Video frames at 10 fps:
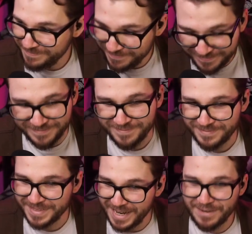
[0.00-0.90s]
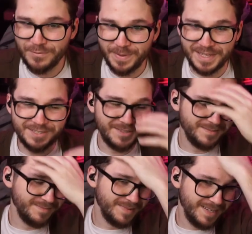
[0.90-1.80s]
Mm, kind of a bitch.
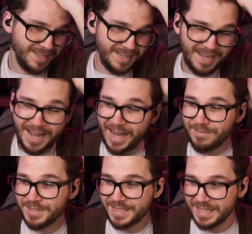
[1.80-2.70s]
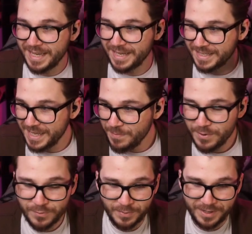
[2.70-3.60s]
I'm just saying, keeping
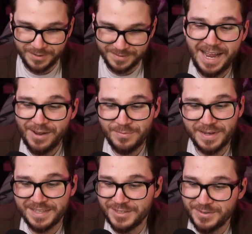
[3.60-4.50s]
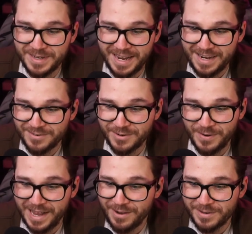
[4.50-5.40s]
it real. I would, dude. I don't know
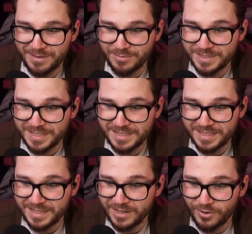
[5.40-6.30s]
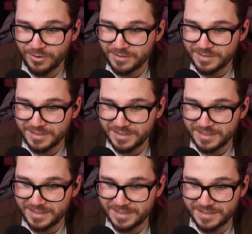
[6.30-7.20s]
how he resisted the urge to
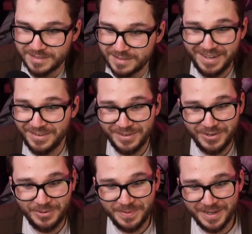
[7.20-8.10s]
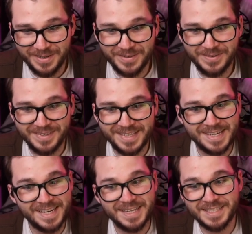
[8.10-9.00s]
just. I don't know, bro.
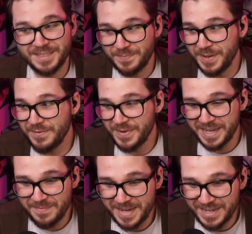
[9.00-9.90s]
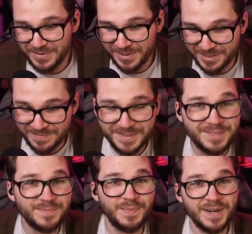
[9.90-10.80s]
She's pretty fucking mean to him.
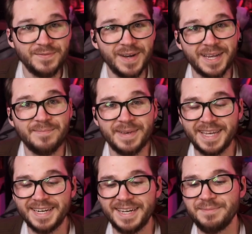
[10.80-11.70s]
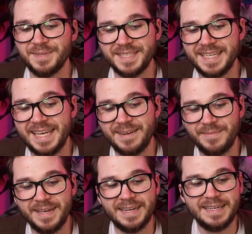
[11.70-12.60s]
She's pretty fucking mean. I'm just saying,
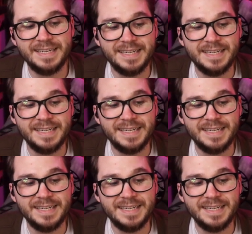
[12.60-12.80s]
man.